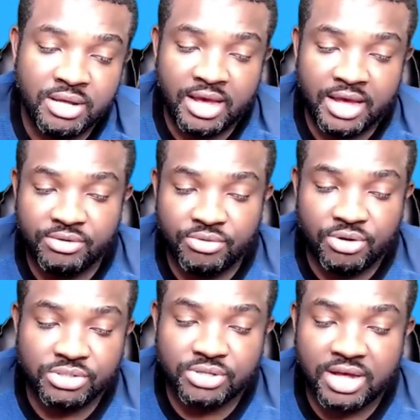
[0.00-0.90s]
And you
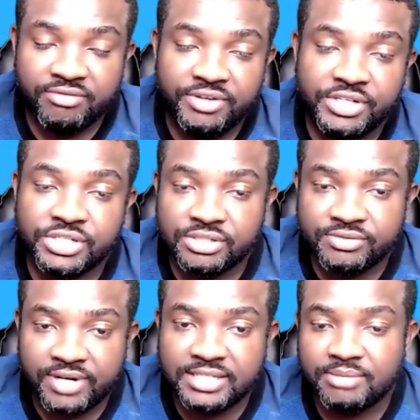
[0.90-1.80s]
also have features for
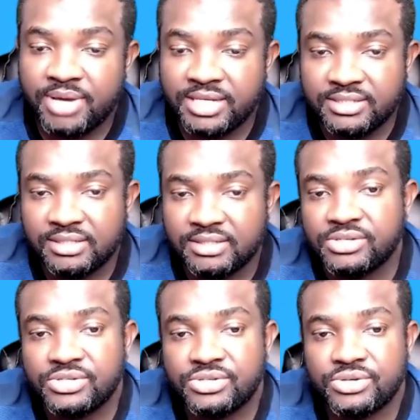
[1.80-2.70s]
SMS and so
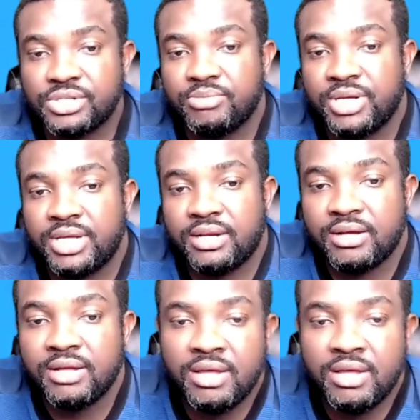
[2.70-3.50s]
social media.